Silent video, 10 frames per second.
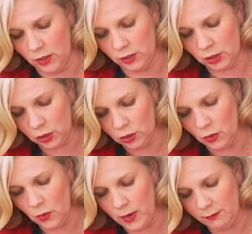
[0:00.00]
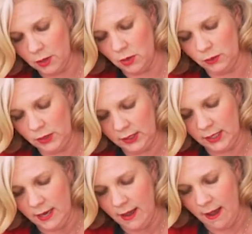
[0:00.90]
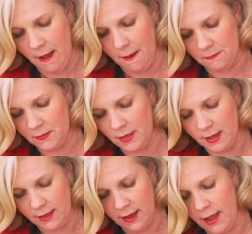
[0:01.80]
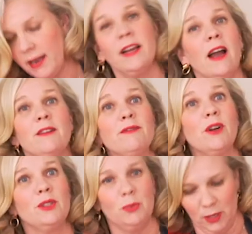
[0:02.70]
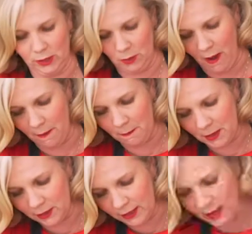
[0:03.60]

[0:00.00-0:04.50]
a sirloin roast, any kind of roast works well. But look at